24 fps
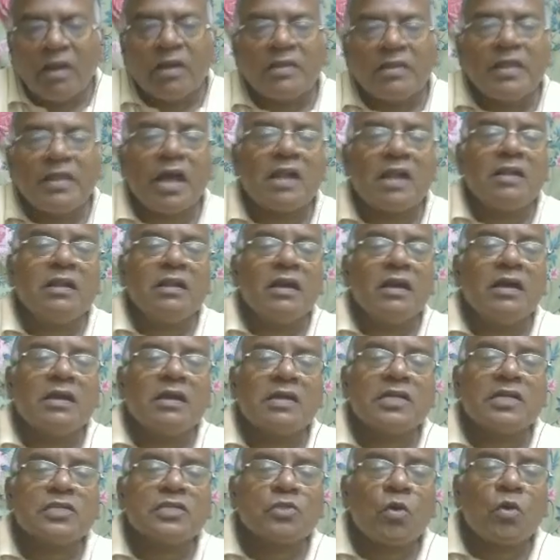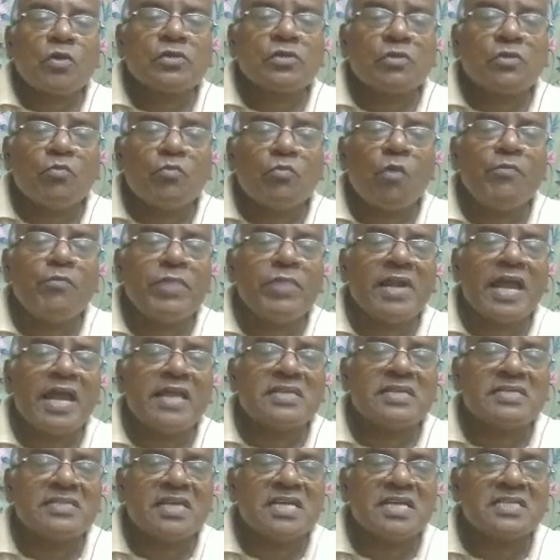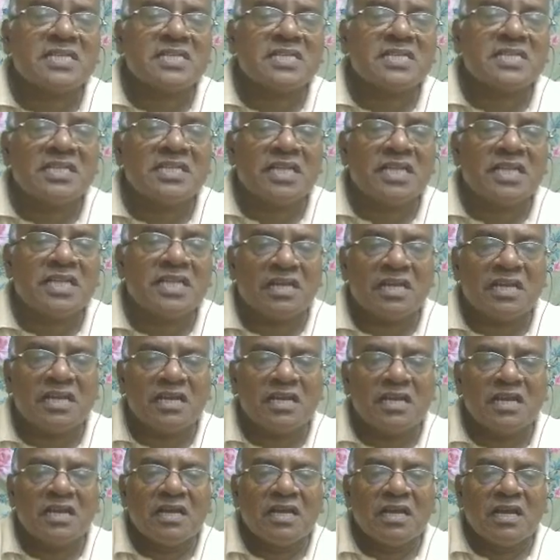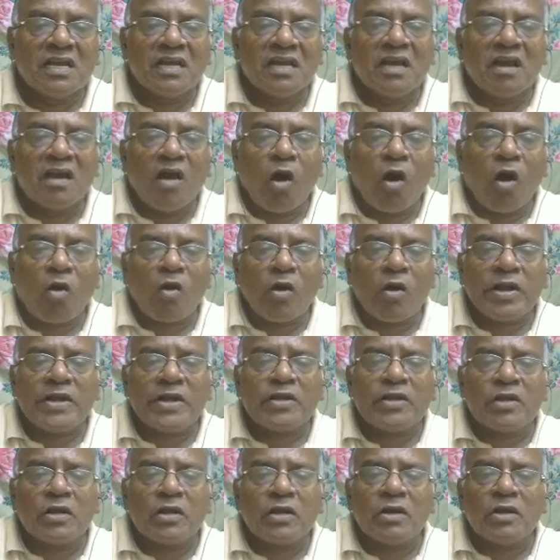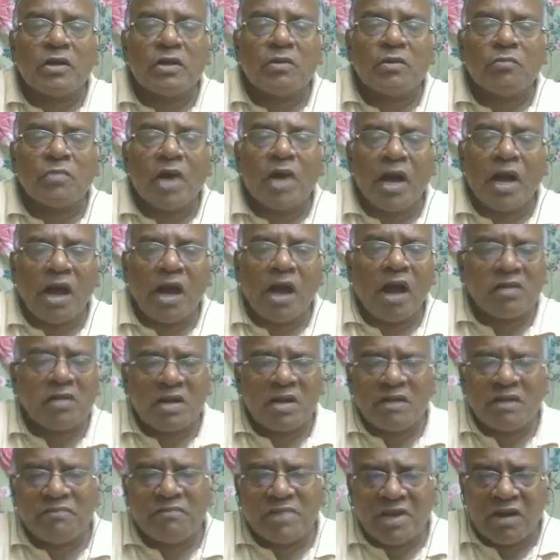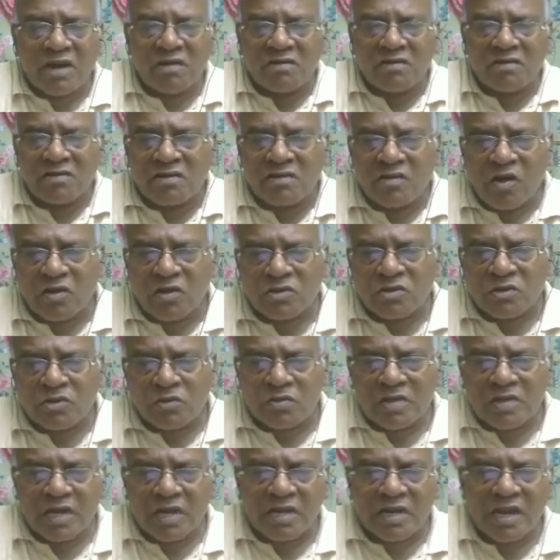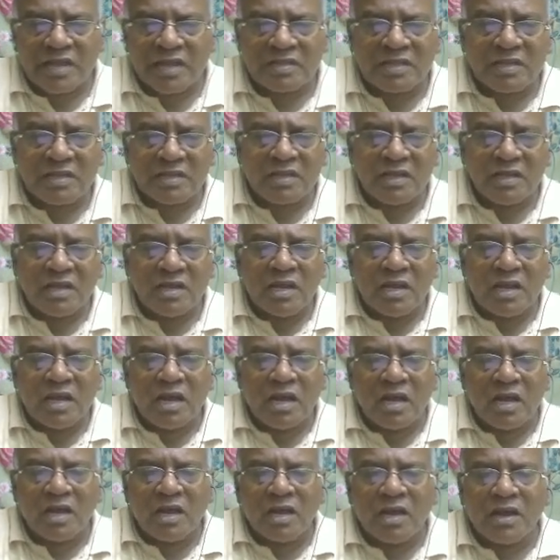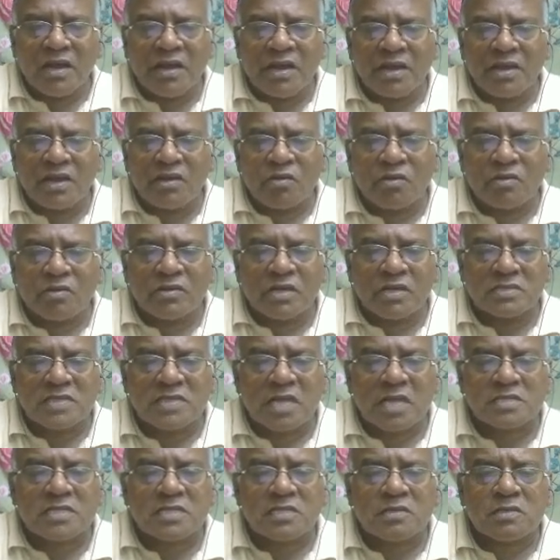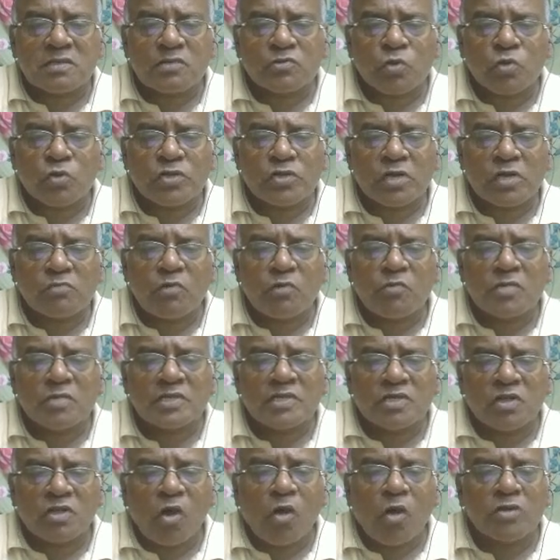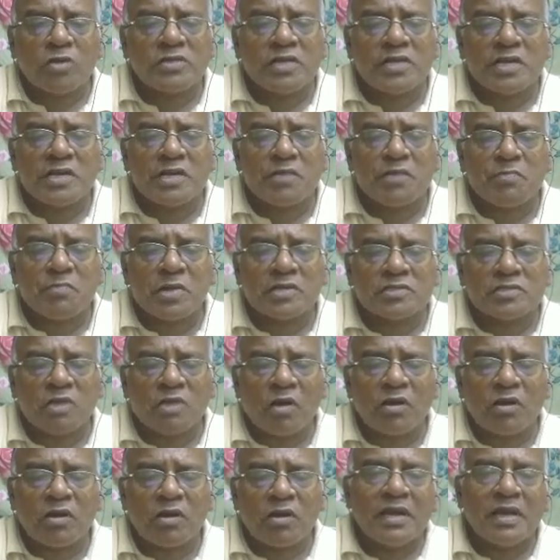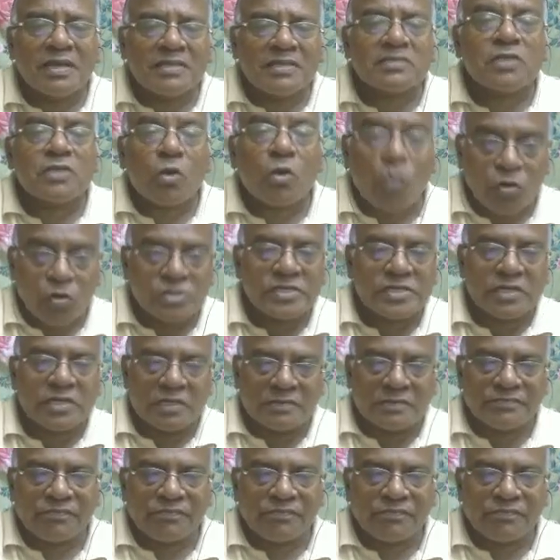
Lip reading: Then resource mobilization theory. According to, already we have gone through that, I think. You know, the success of social movements largely depends on, this is a question.